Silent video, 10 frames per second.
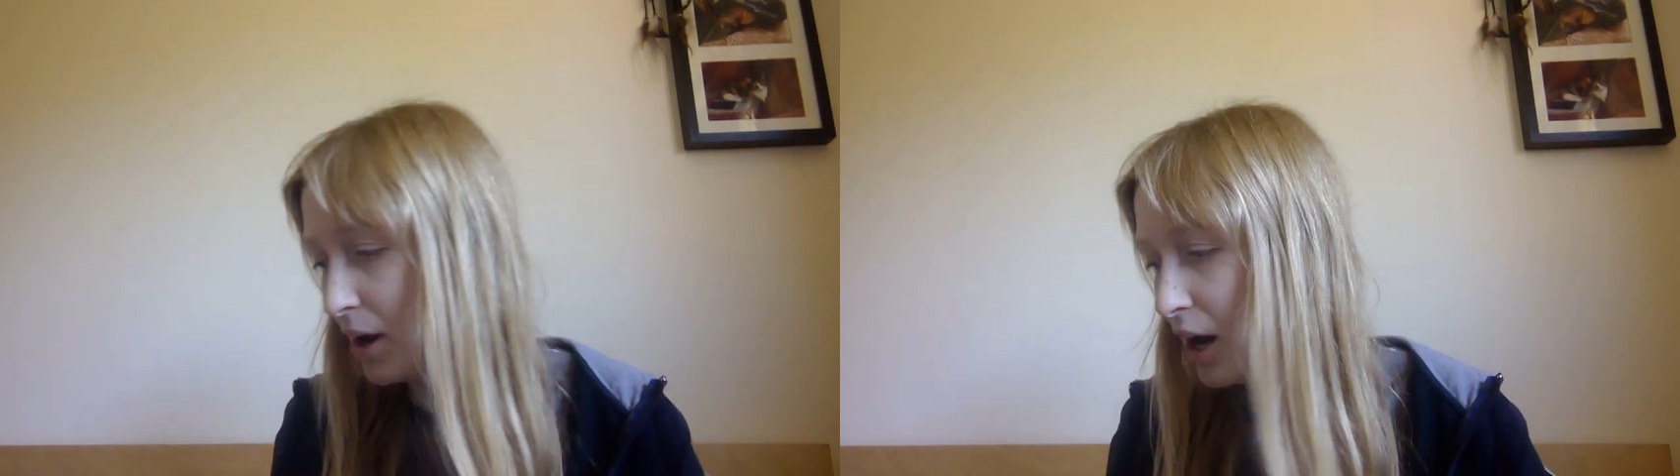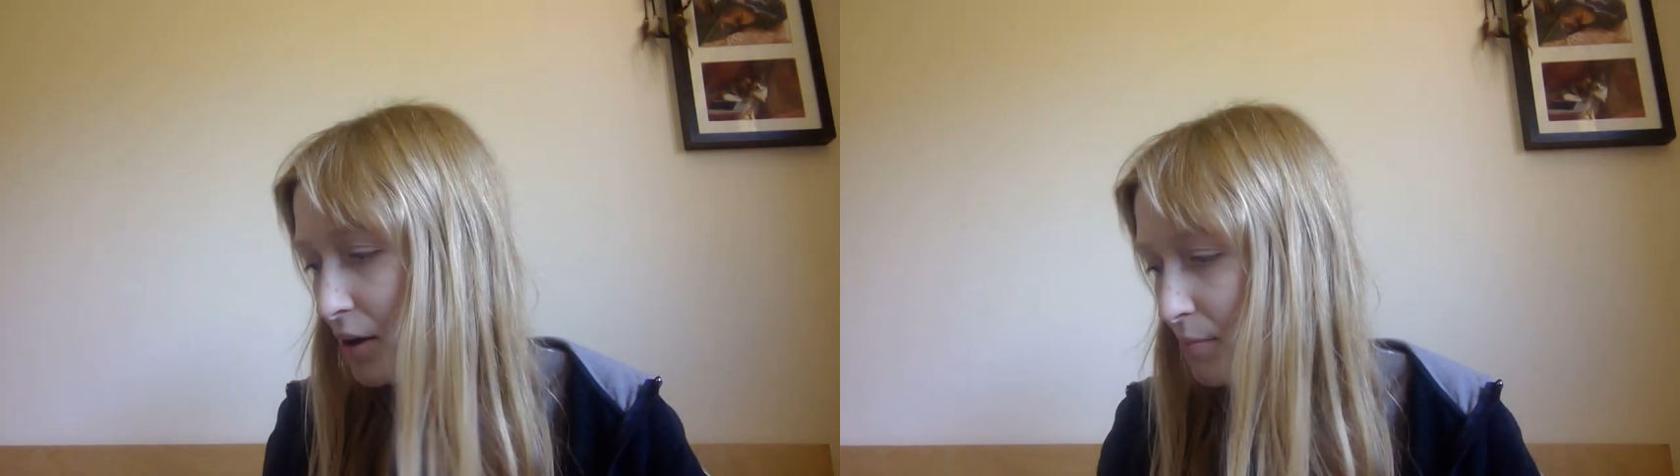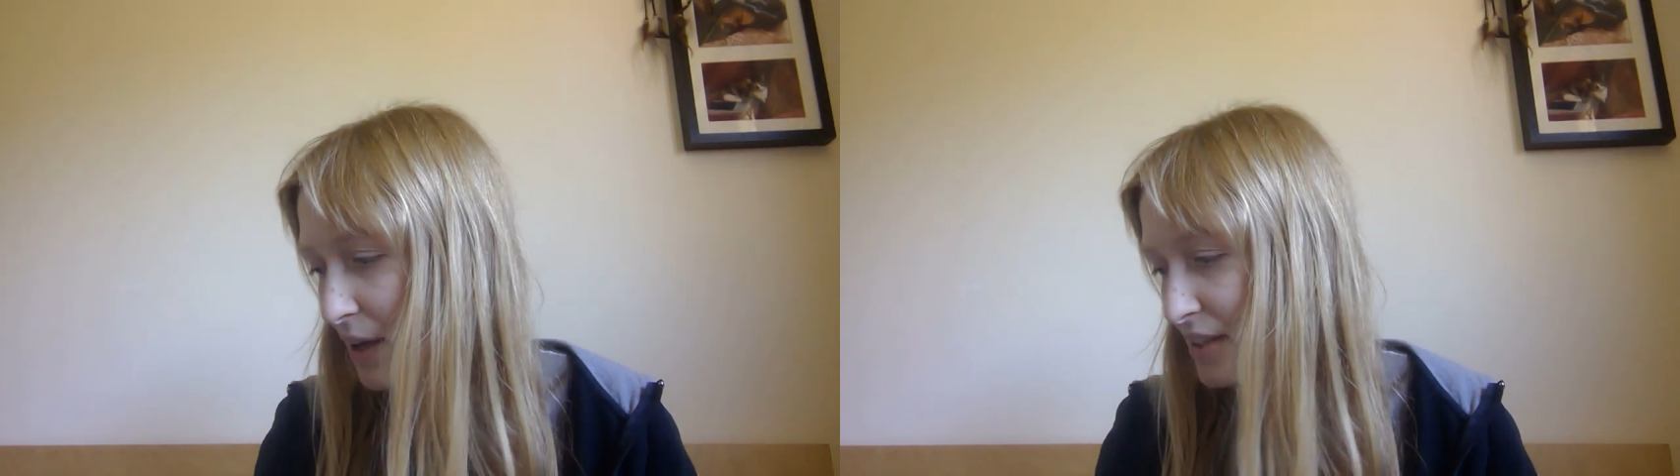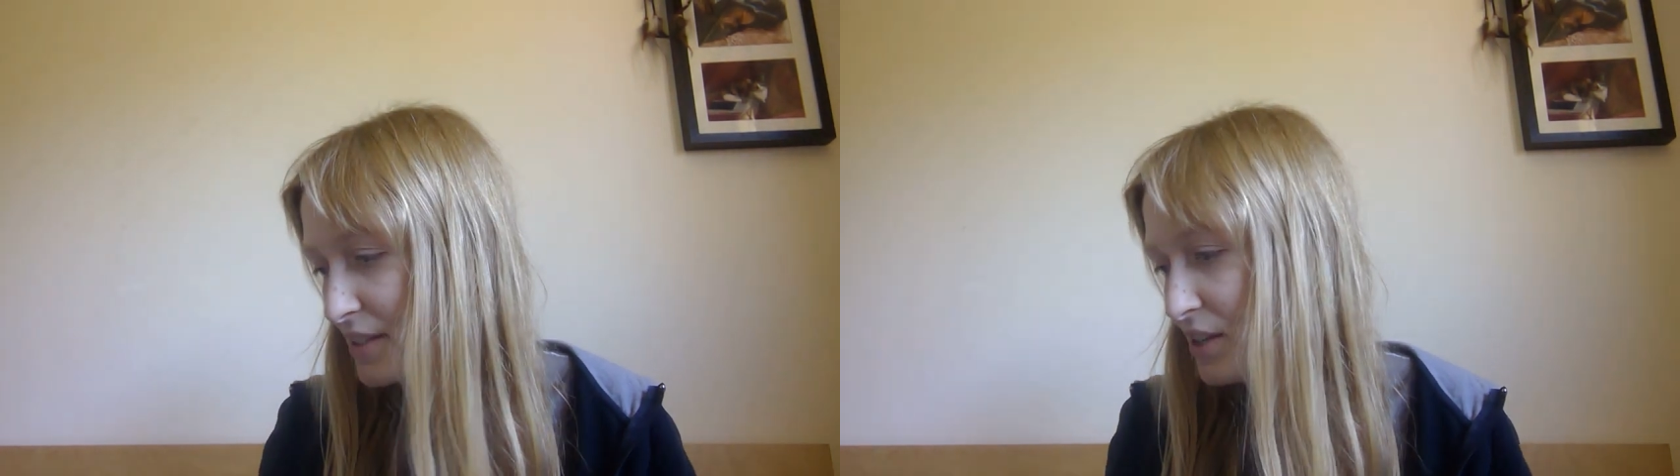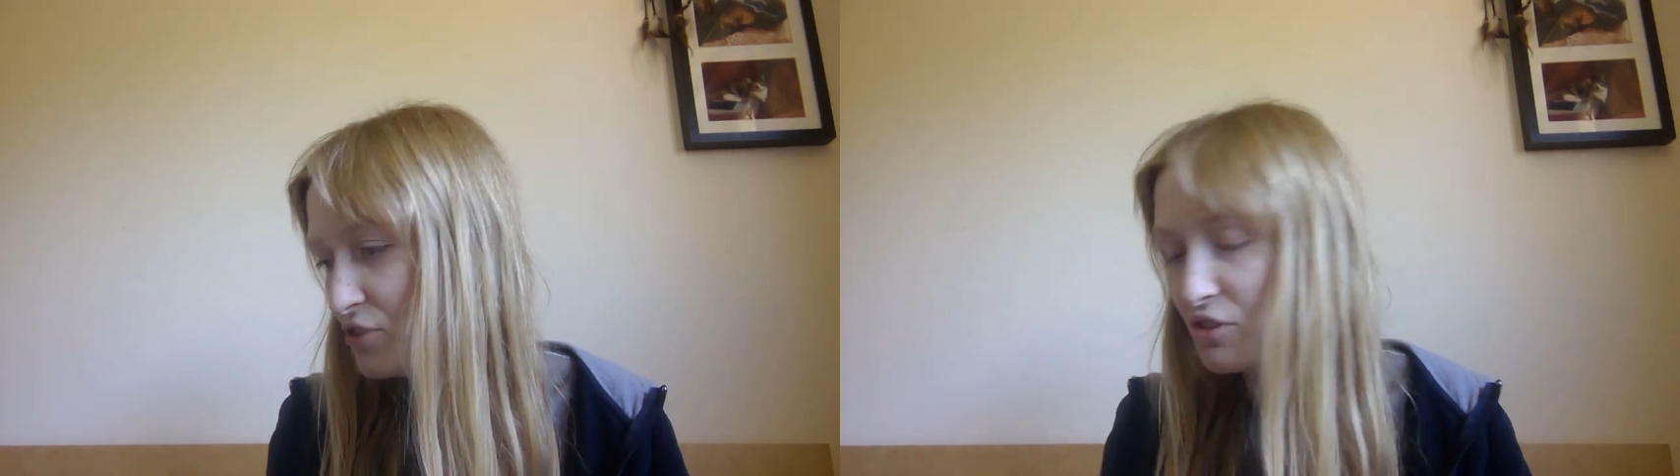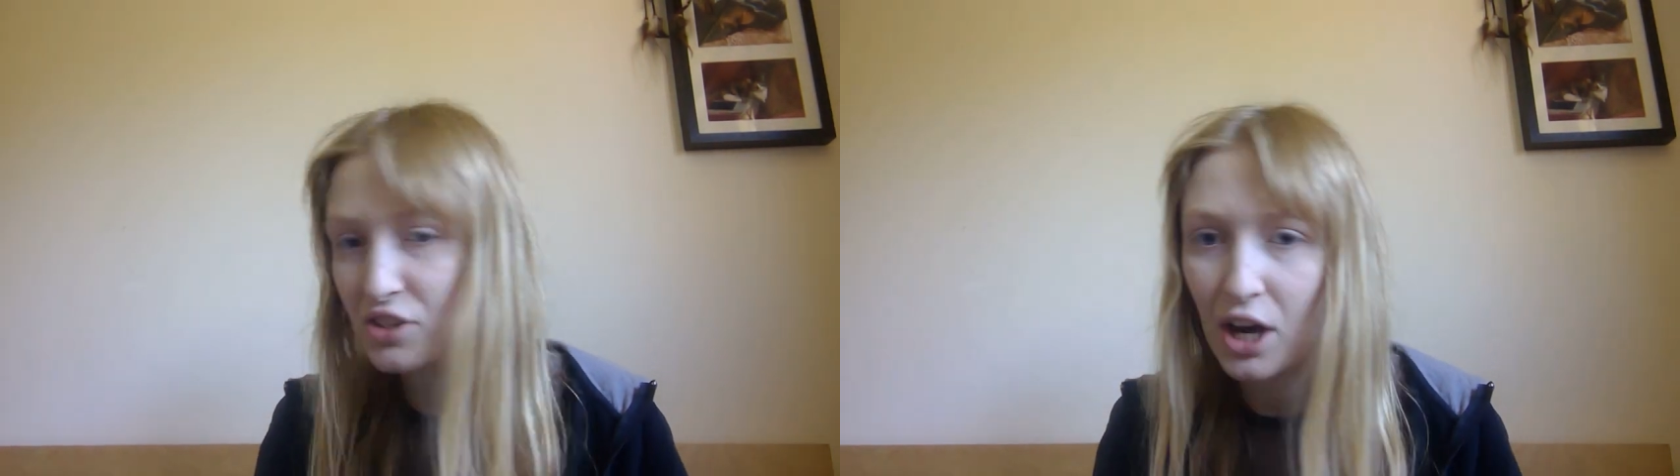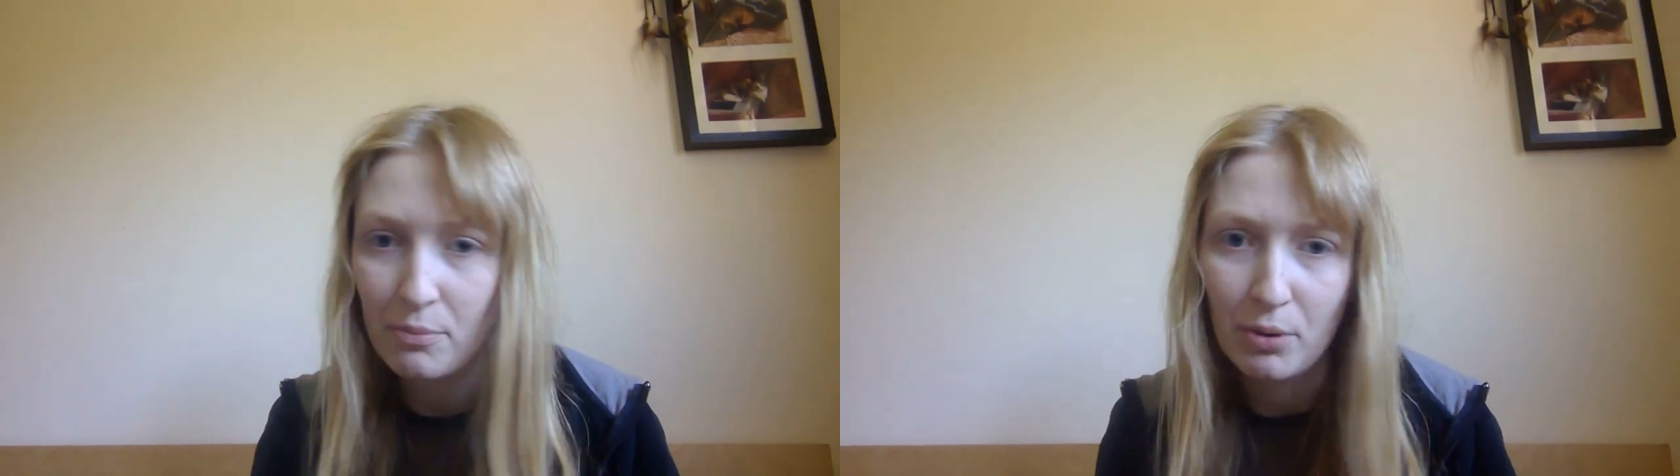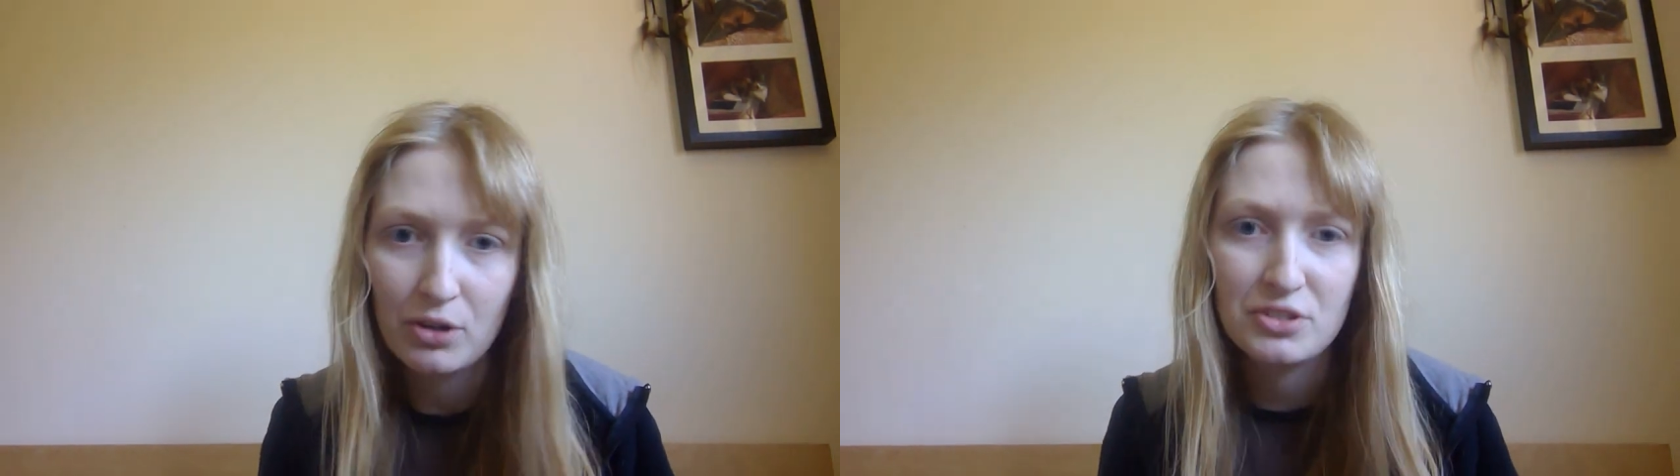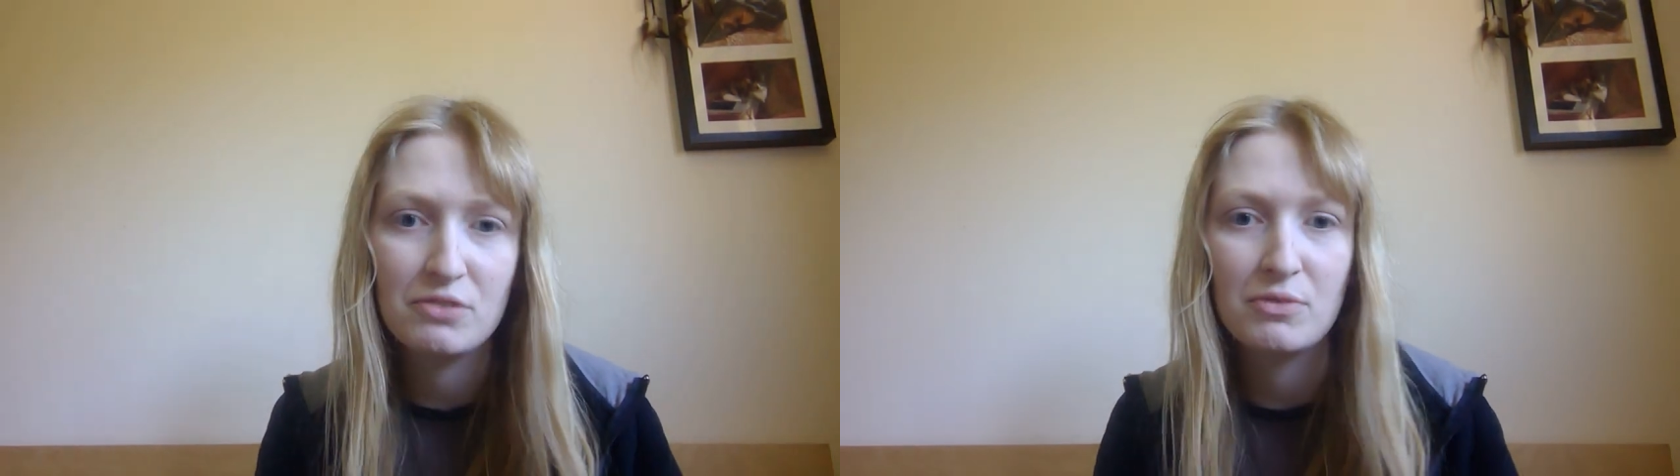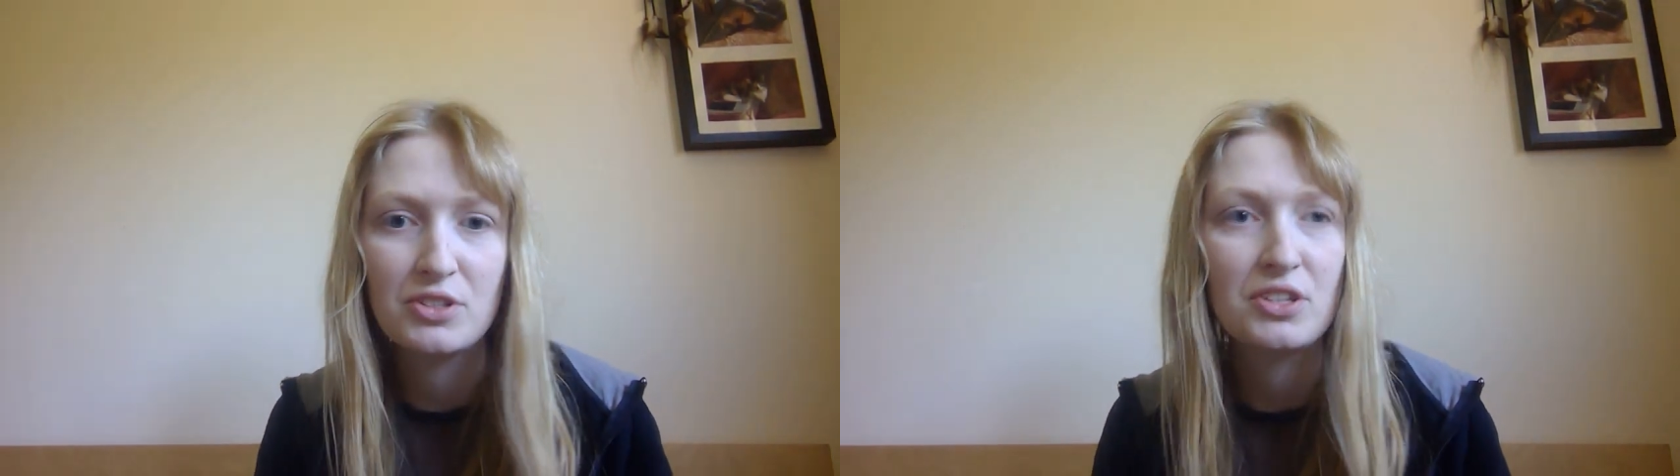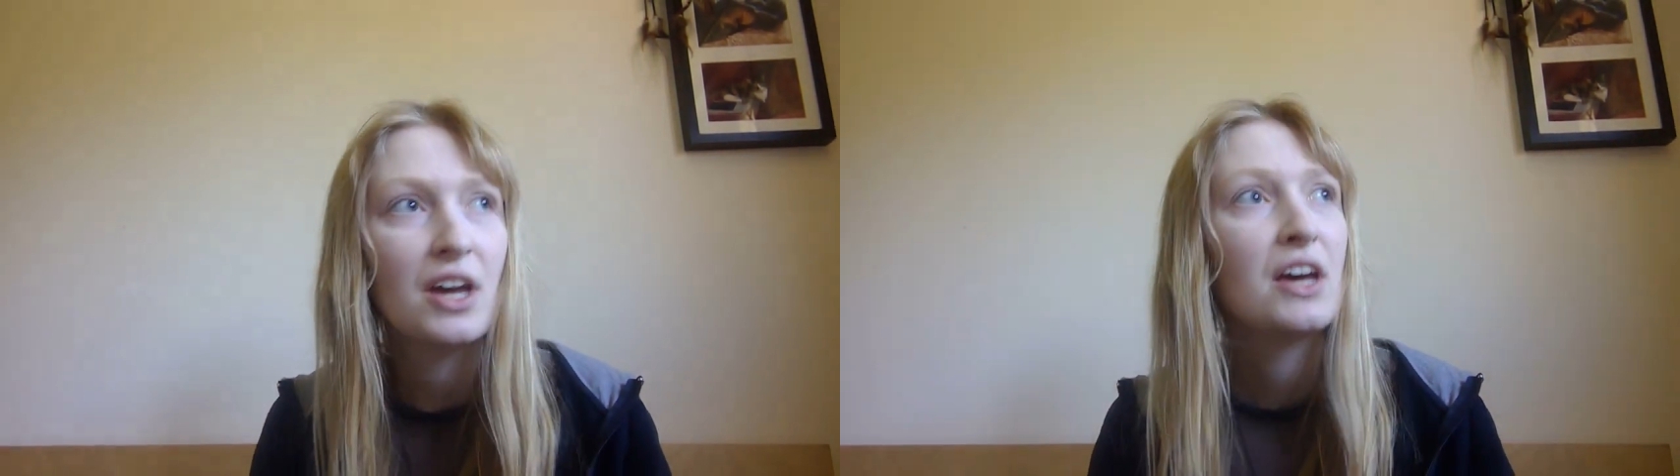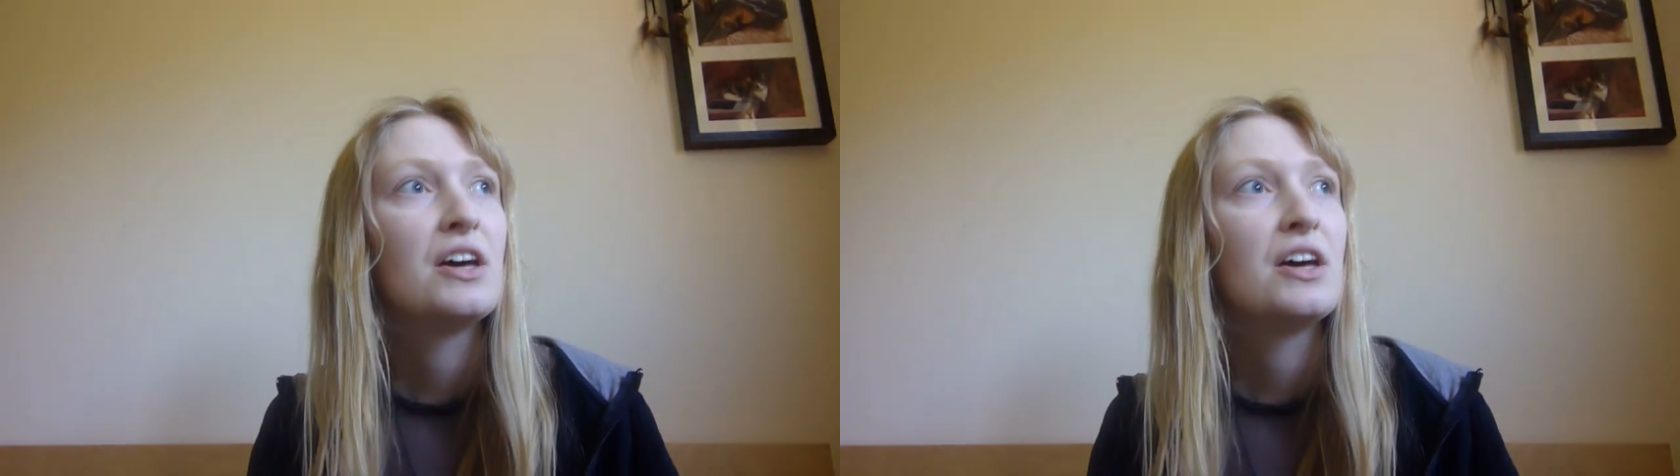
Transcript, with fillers: Hypostomus,